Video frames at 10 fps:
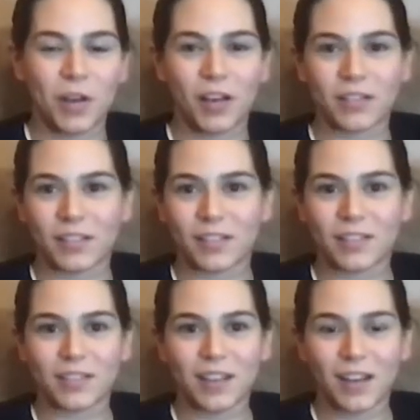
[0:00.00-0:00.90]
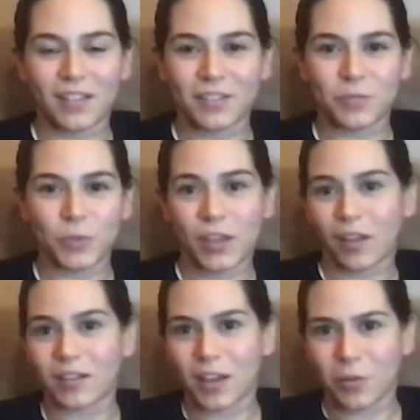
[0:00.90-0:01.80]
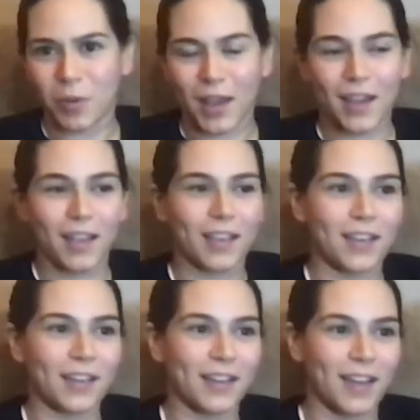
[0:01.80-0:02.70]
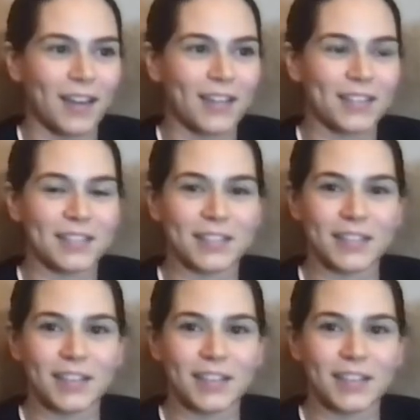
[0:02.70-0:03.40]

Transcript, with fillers: on a on a weekend getaway and